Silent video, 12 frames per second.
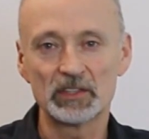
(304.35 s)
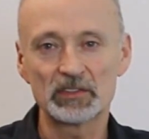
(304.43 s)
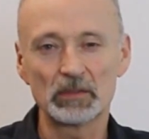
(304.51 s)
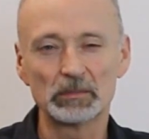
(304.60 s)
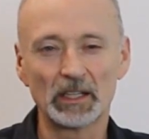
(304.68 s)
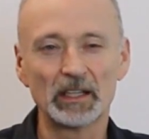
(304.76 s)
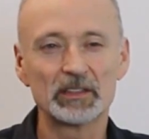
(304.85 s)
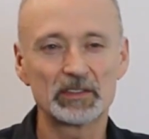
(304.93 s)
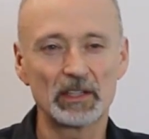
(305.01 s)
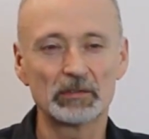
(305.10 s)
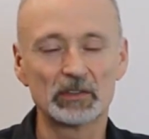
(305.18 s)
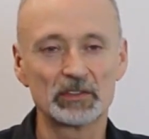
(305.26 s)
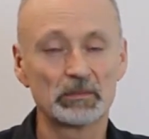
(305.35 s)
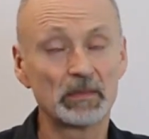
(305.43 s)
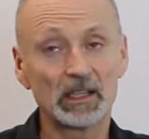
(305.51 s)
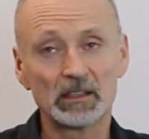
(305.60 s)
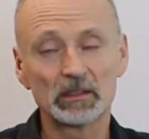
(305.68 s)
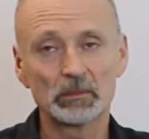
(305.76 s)
these compliance efforts and
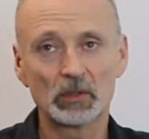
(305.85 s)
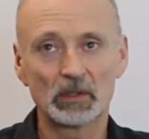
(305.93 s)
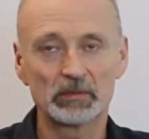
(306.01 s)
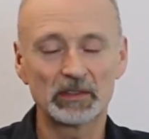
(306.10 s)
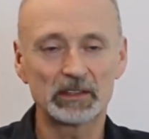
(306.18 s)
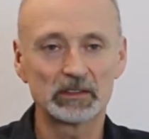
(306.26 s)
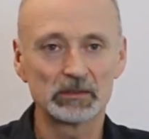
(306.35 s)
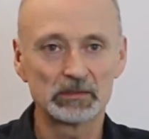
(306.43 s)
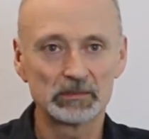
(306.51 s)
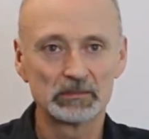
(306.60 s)
making them more effective.